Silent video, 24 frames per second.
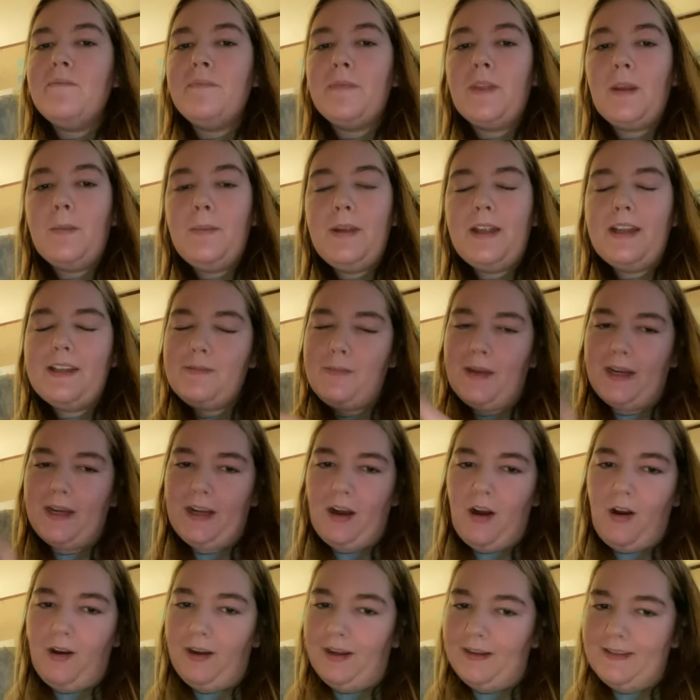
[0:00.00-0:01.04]
because of my
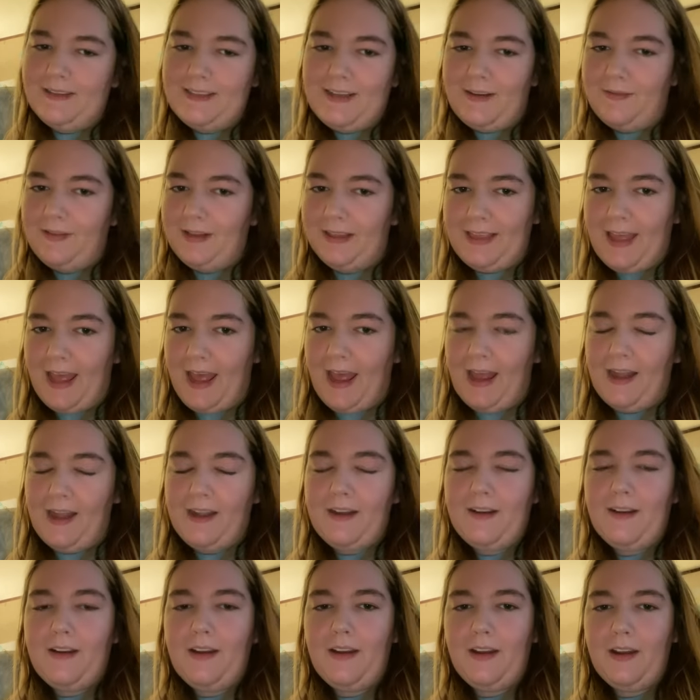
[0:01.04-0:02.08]
car and stuff like that,
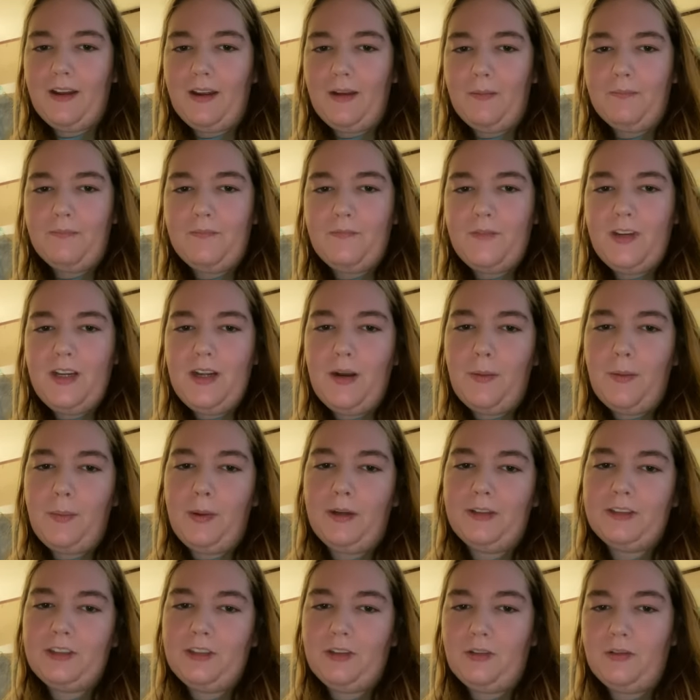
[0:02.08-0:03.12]

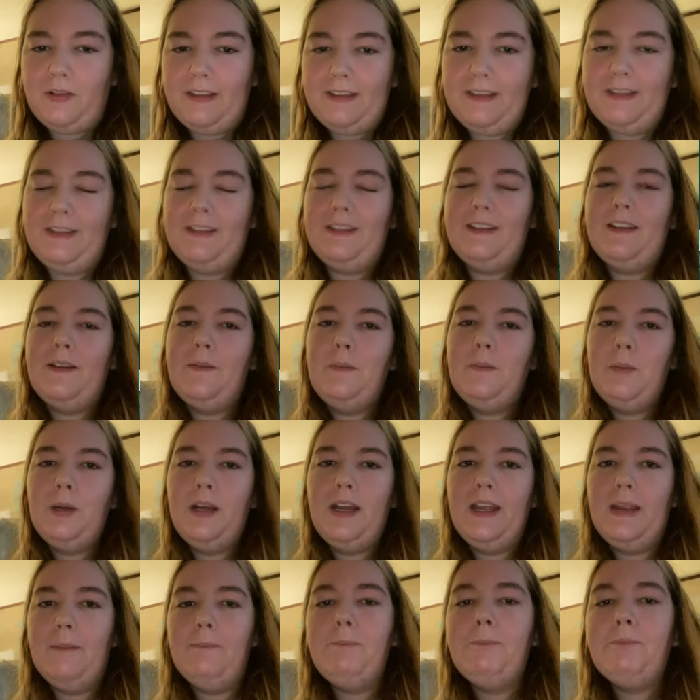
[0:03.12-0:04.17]
personal reasons.
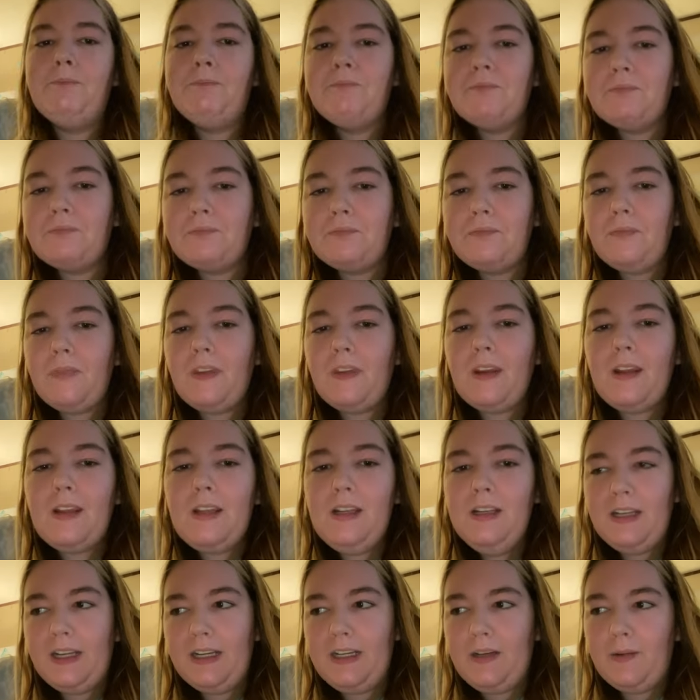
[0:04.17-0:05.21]
But
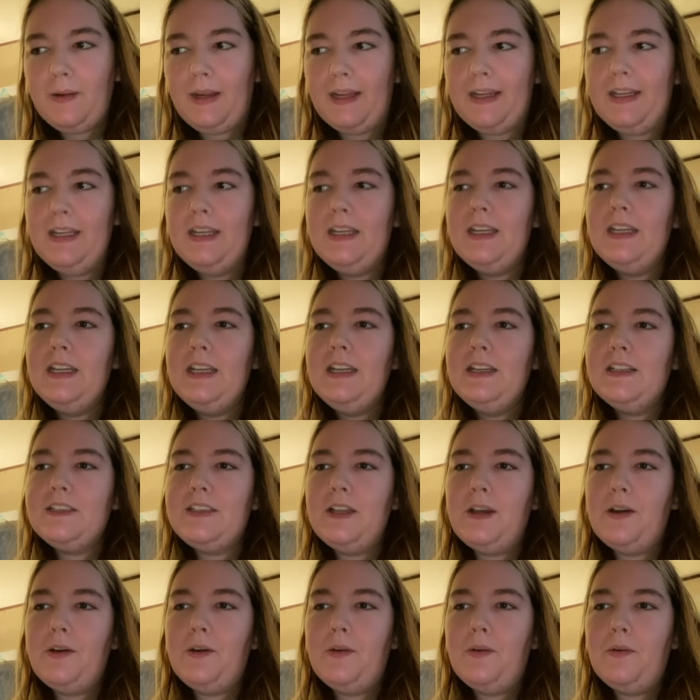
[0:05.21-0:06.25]
anyway,
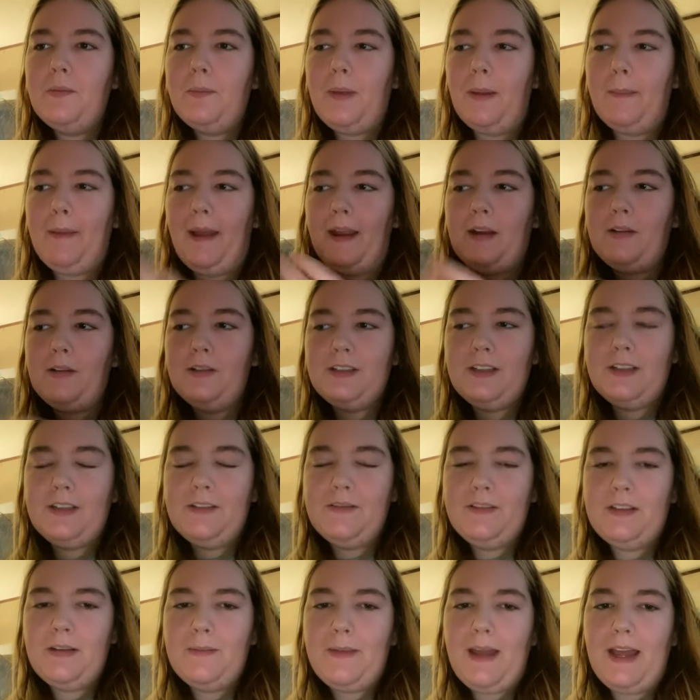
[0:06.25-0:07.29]
so my back was hurting
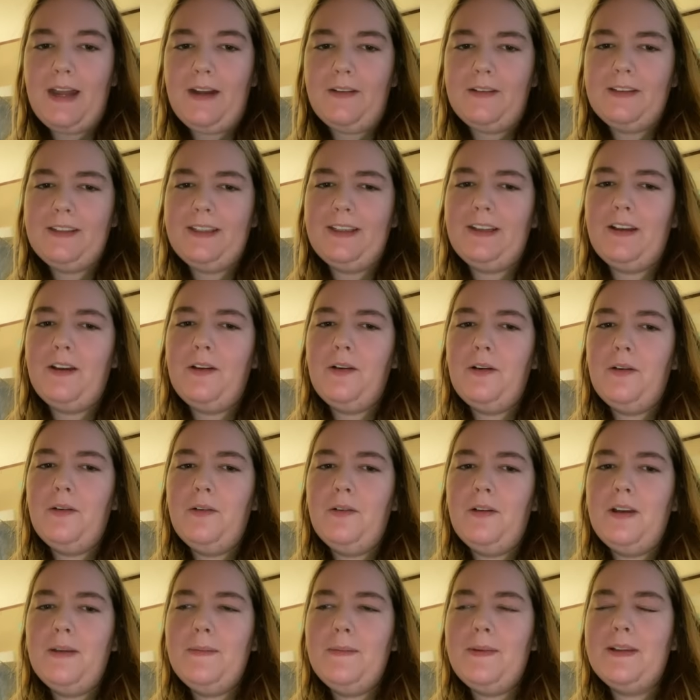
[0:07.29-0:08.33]
really bad. I was like,
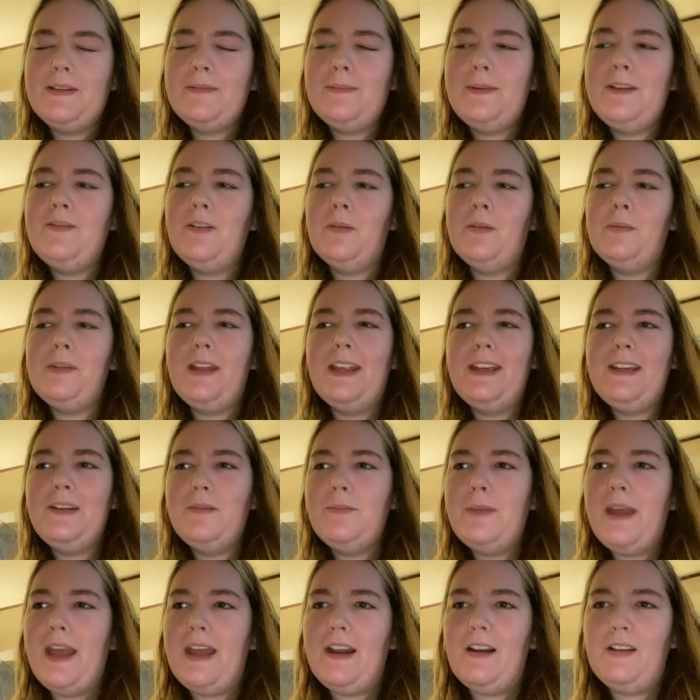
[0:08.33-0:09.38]
oh, it must be from laying in
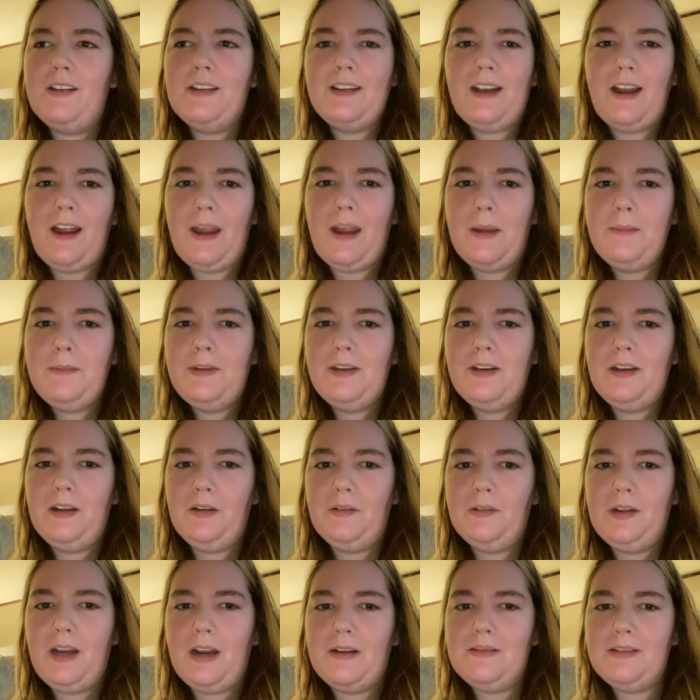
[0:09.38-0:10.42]
bed all the time,
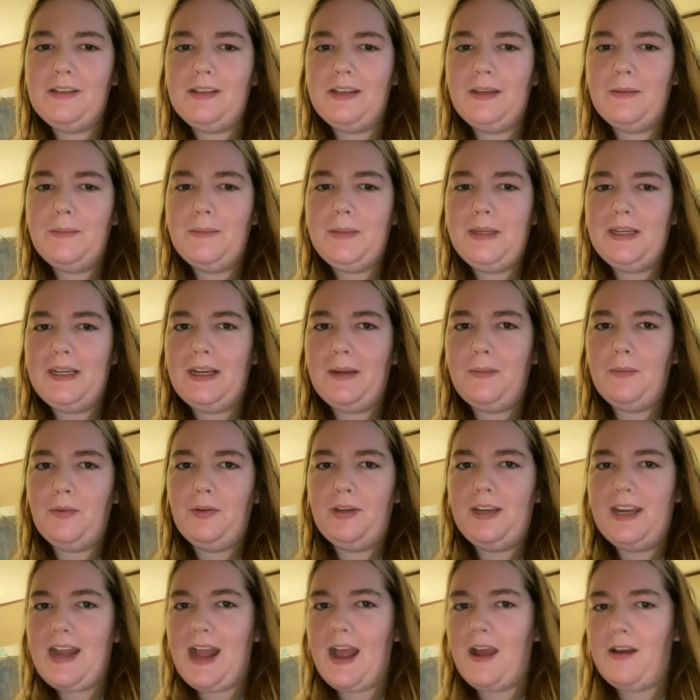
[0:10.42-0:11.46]
not really being able to
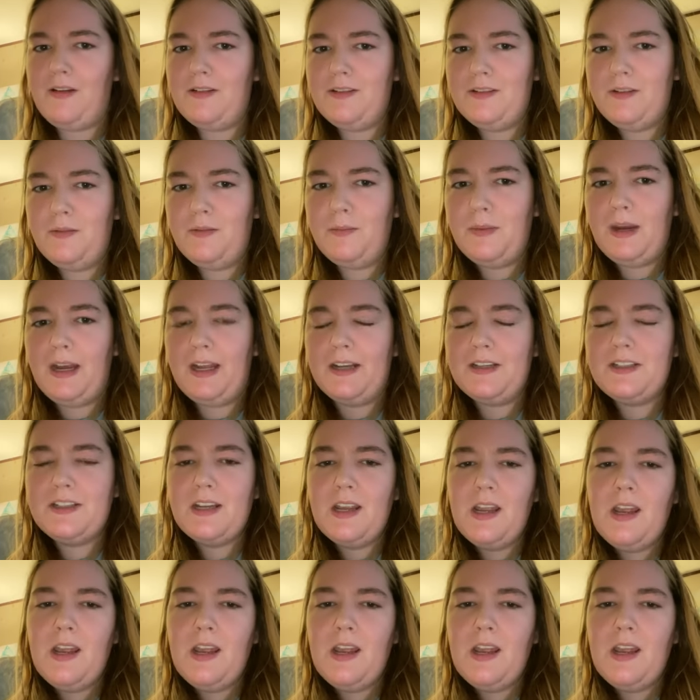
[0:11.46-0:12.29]
get out and do much,